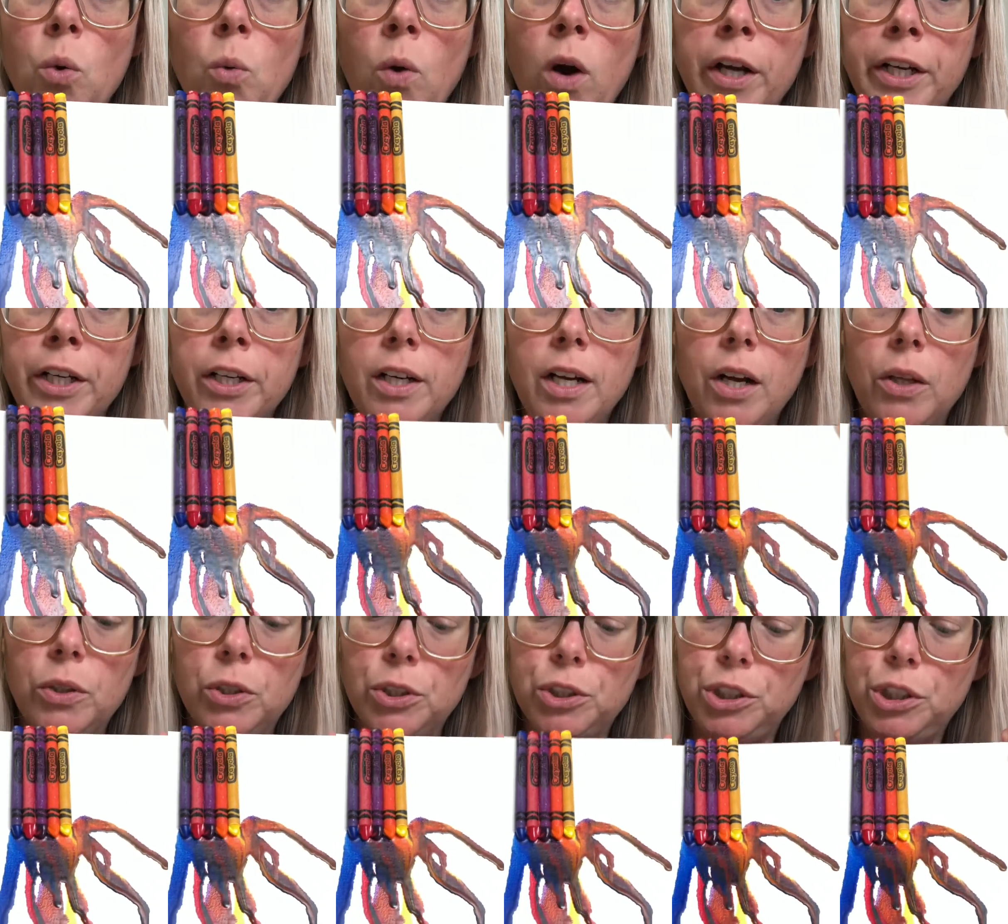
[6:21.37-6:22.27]
want your
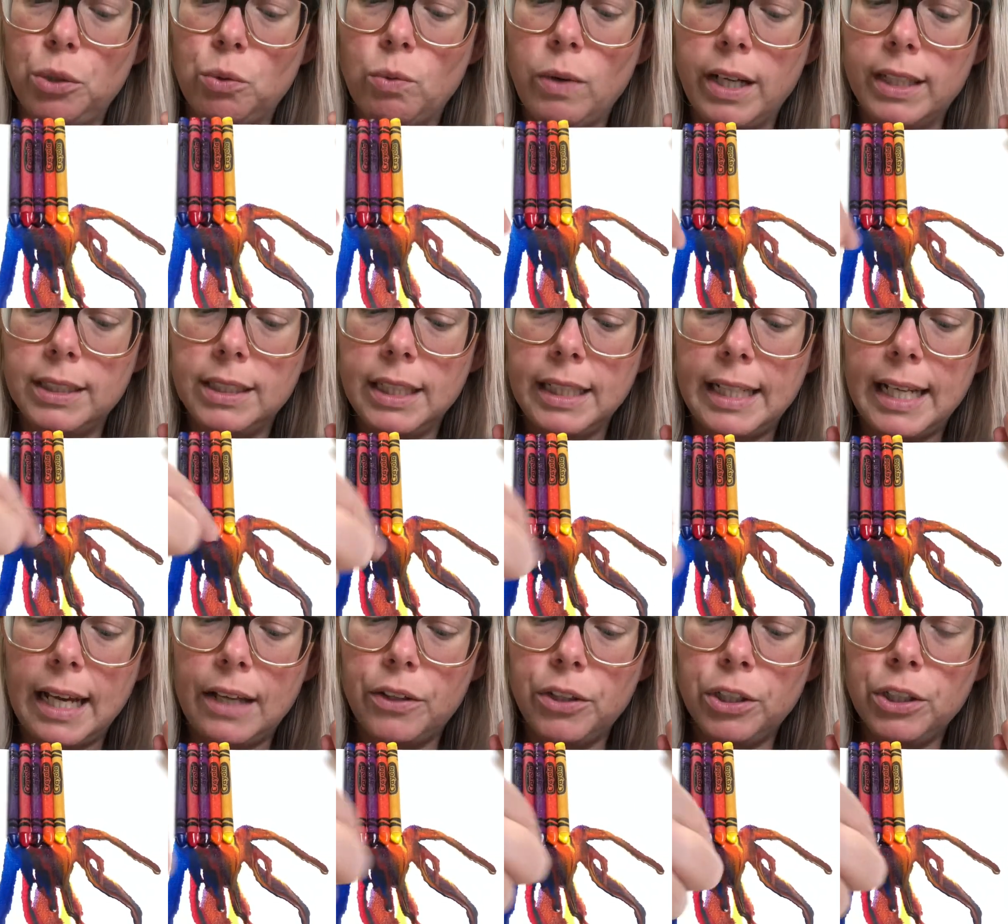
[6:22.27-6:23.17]
colors to run
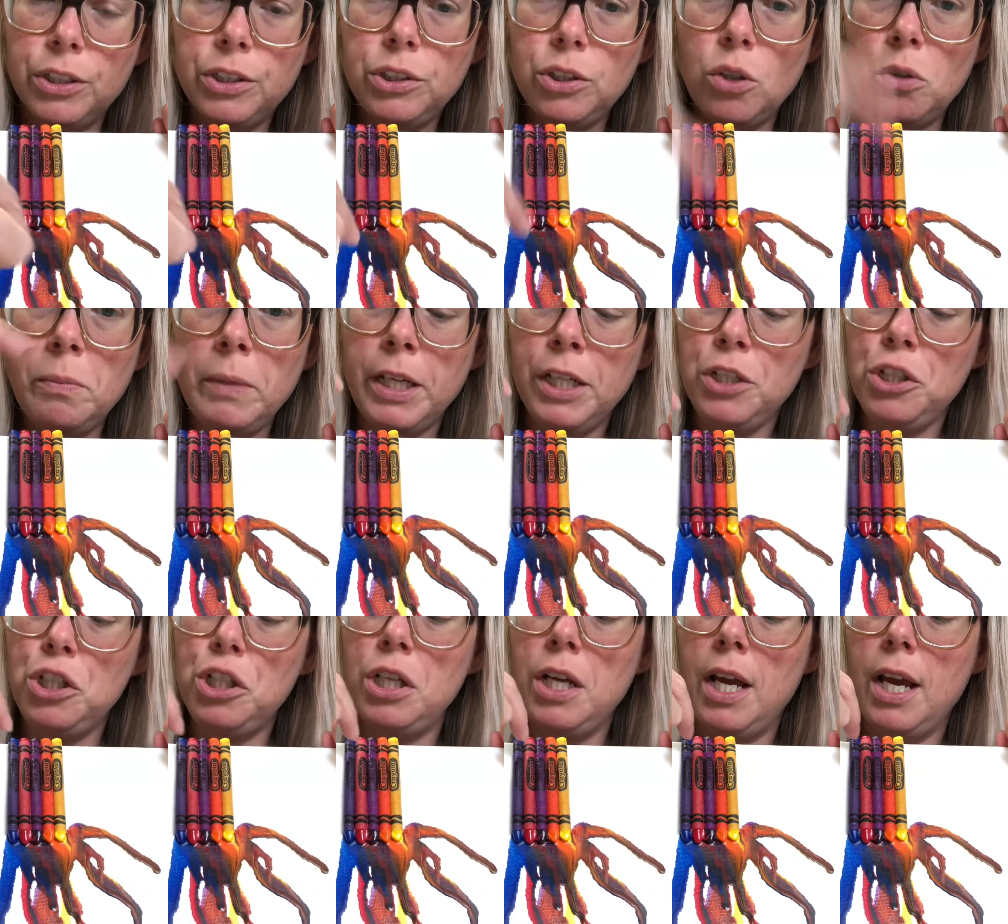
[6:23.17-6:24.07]
together so
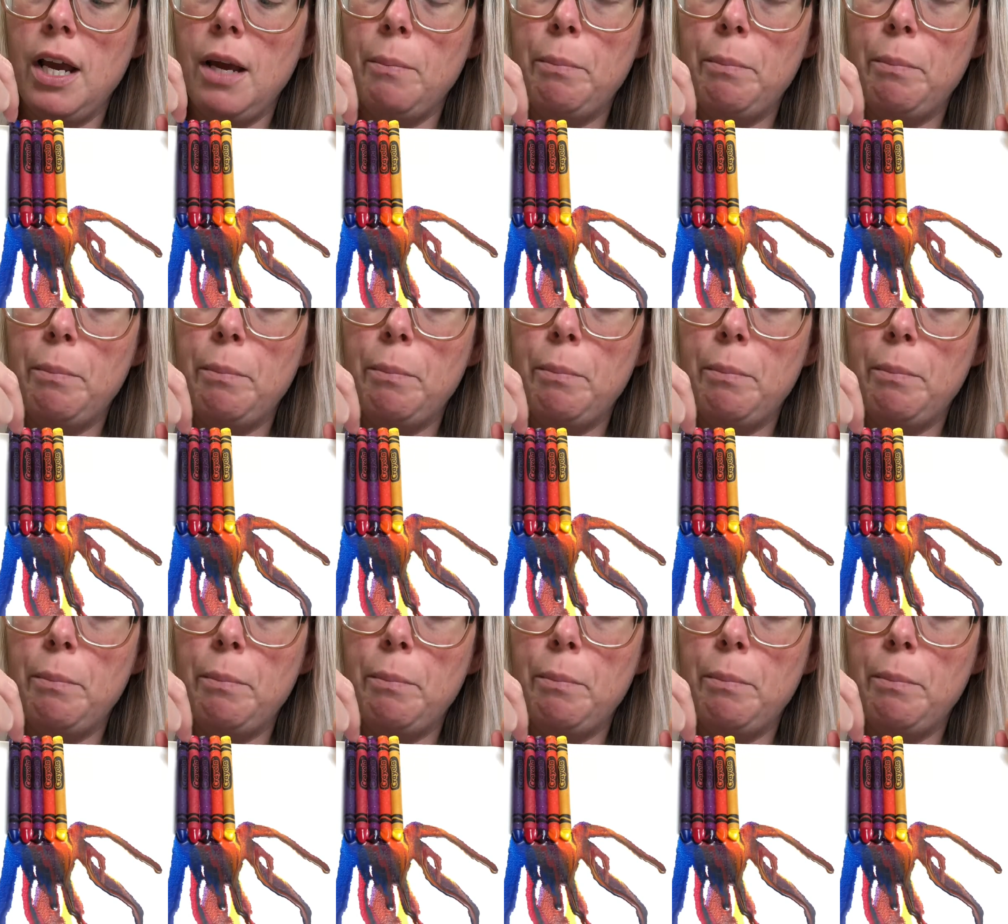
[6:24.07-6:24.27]
much,